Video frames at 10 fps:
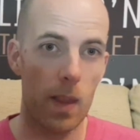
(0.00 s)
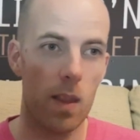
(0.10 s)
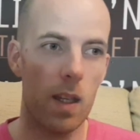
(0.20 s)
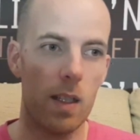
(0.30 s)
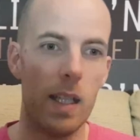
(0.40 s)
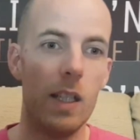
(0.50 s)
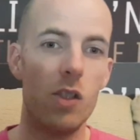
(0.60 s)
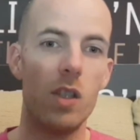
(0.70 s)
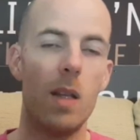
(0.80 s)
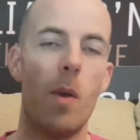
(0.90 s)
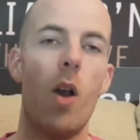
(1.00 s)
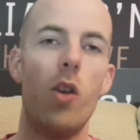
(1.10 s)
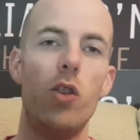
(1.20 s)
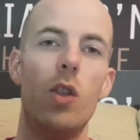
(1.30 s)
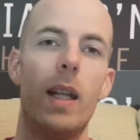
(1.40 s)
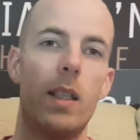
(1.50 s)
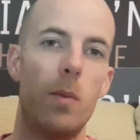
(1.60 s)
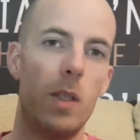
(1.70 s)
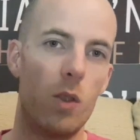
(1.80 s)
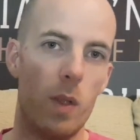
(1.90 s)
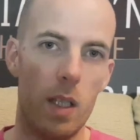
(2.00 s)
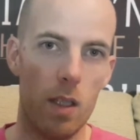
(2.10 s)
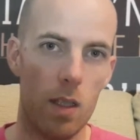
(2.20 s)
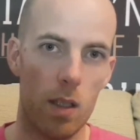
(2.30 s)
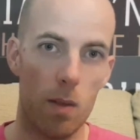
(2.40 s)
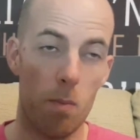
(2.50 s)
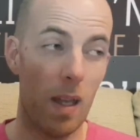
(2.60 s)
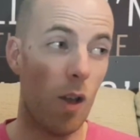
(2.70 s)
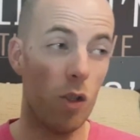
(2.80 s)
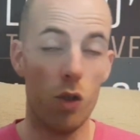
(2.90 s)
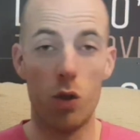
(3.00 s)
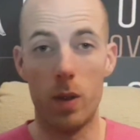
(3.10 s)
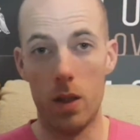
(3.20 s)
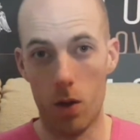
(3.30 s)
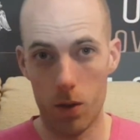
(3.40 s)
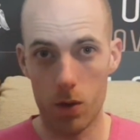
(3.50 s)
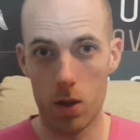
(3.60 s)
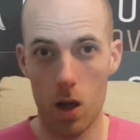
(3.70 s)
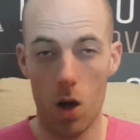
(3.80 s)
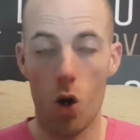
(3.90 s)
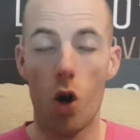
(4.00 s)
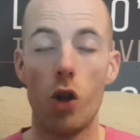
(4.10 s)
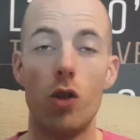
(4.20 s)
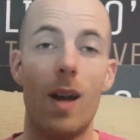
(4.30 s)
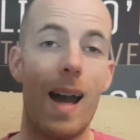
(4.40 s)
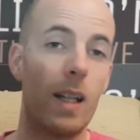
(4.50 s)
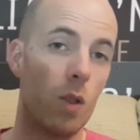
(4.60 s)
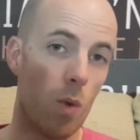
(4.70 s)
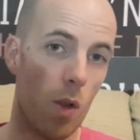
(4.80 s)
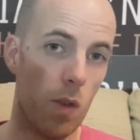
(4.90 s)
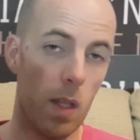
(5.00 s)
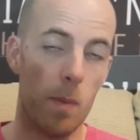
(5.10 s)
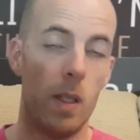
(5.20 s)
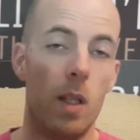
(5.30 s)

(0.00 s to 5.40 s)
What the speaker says: that teaches them how you like to be treated by how you treat others or how you act around them.